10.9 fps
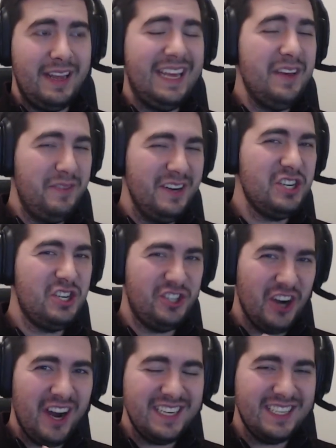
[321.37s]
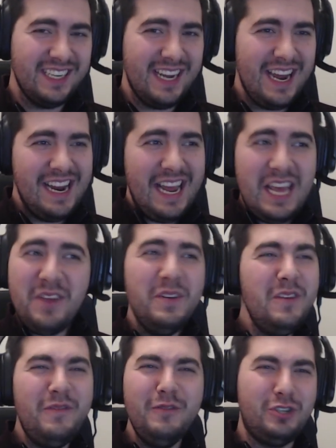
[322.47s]
give it a shot. Even
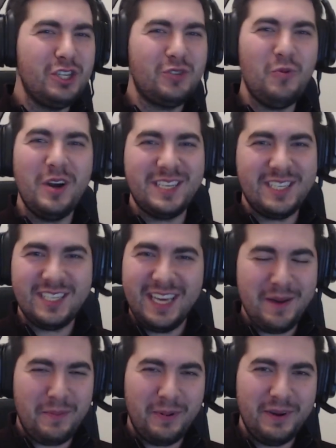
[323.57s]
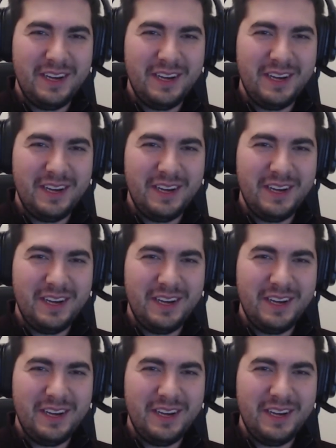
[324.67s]
if you just want to skip